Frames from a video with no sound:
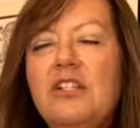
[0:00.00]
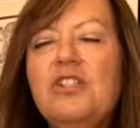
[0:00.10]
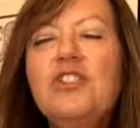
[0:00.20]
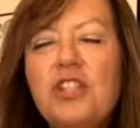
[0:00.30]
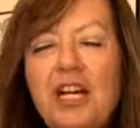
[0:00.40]

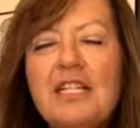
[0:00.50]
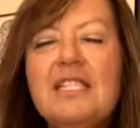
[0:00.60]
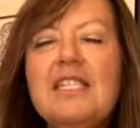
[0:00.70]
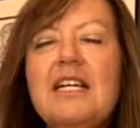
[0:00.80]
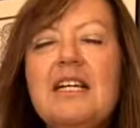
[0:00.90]

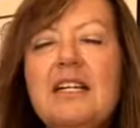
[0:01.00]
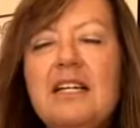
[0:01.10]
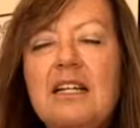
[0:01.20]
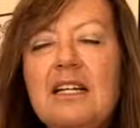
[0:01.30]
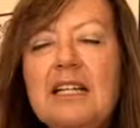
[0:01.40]
just
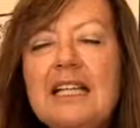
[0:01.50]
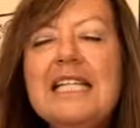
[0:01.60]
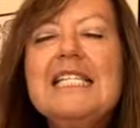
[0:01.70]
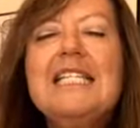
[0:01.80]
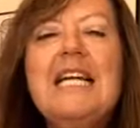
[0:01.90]

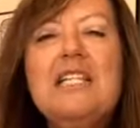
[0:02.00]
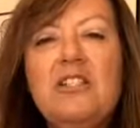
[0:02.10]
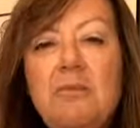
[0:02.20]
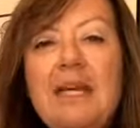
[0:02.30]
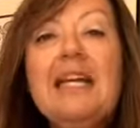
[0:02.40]
listening
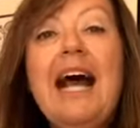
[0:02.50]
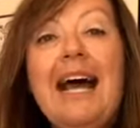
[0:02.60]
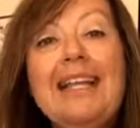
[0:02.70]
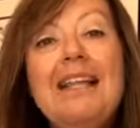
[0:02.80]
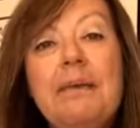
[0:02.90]
to me
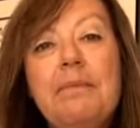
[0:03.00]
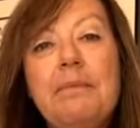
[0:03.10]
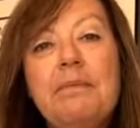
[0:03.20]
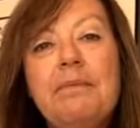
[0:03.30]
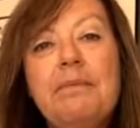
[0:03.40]
guide them
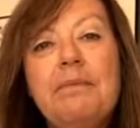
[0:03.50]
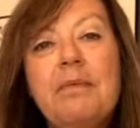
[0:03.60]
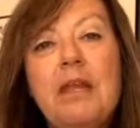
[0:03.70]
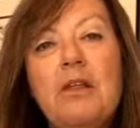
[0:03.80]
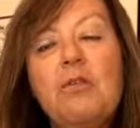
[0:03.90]

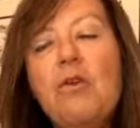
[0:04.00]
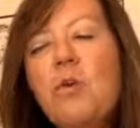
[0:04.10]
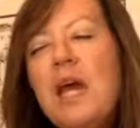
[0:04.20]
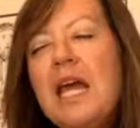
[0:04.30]
through